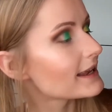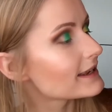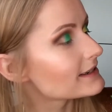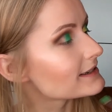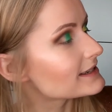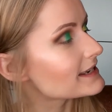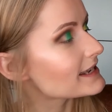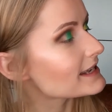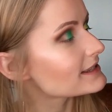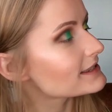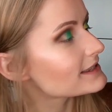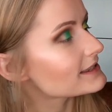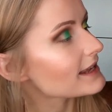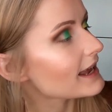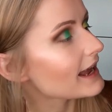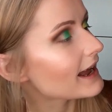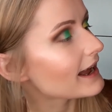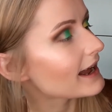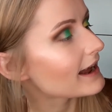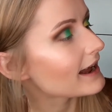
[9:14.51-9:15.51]
this
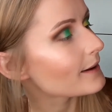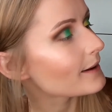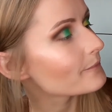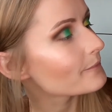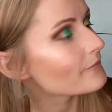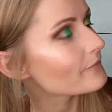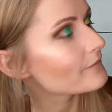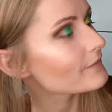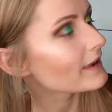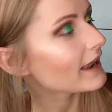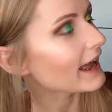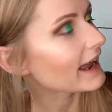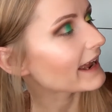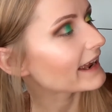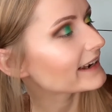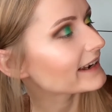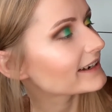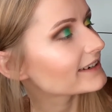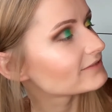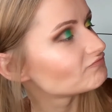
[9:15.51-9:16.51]
like